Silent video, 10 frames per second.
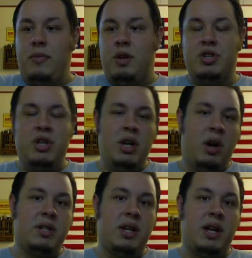But she
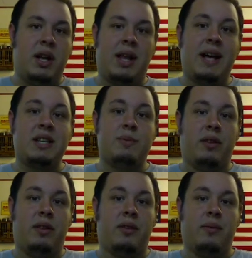hosted it uh, last
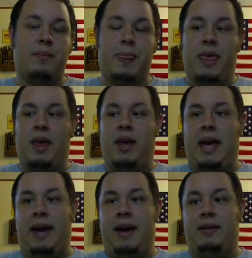month,
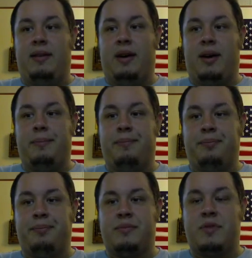and um,
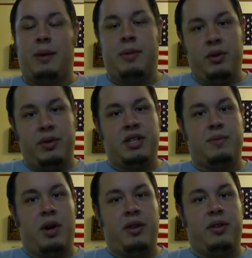I'm going to do this
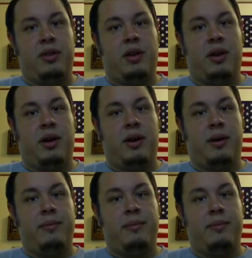month, um,